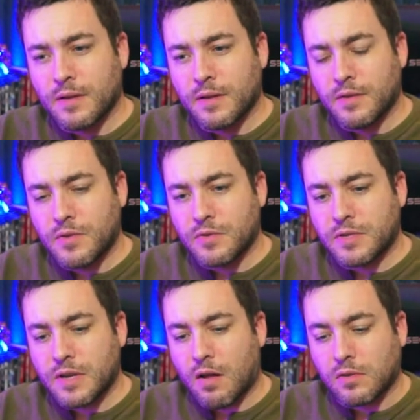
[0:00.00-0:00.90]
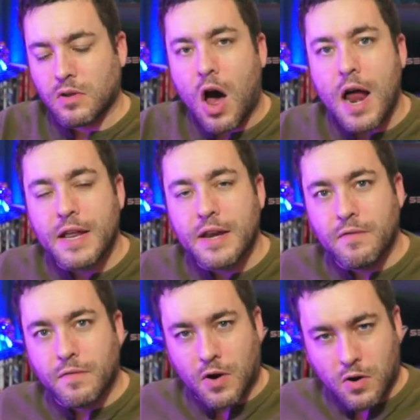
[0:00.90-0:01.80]
there's a lot
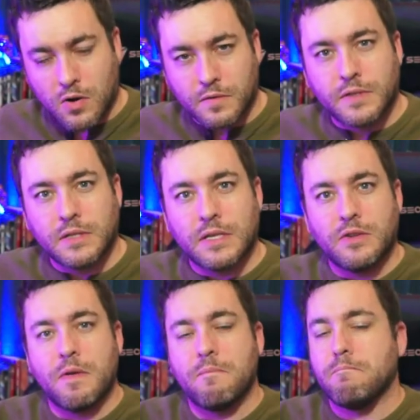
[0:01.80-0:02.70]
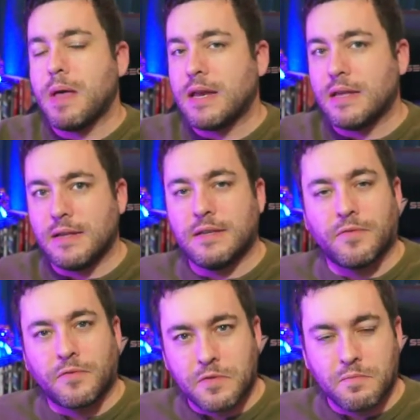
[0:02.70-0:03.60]
involved, many
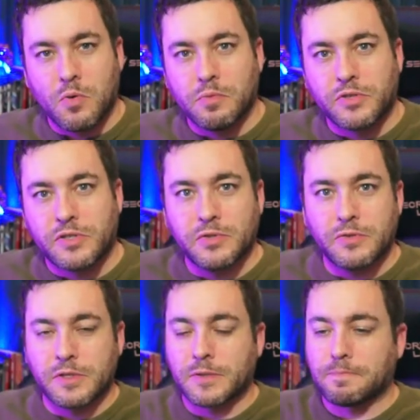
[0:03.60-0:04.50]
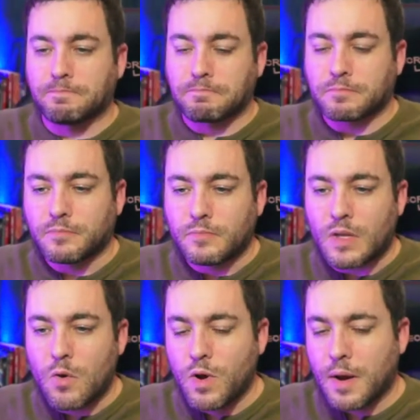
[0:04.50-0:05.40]
different mobile suits.
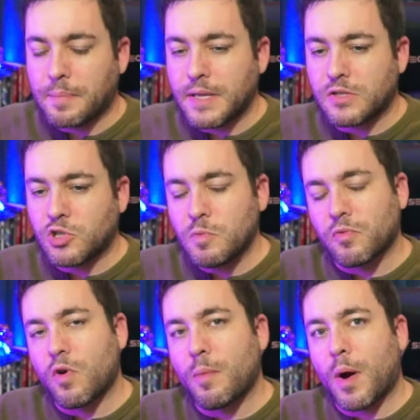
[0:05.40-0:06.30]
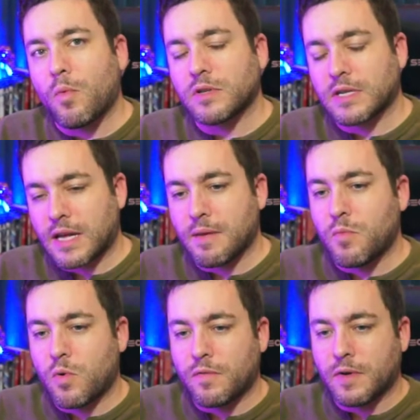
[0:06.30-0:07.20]
When I'm playing the Super Robot Wars, I get
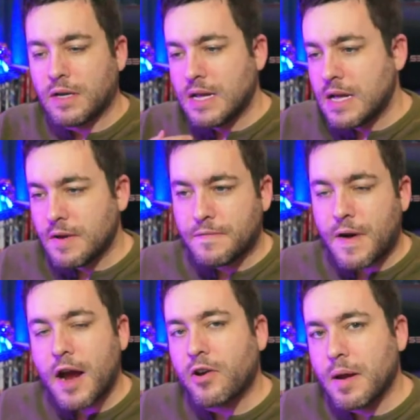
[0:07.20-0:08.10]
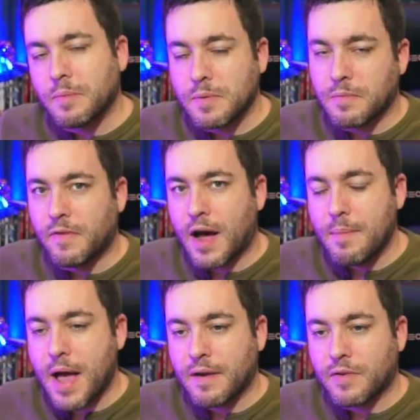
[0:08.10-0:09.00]
more of a Fire Emblem
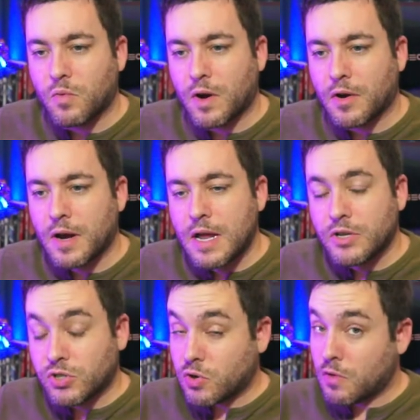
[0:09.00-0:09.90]
vibe out of it, where so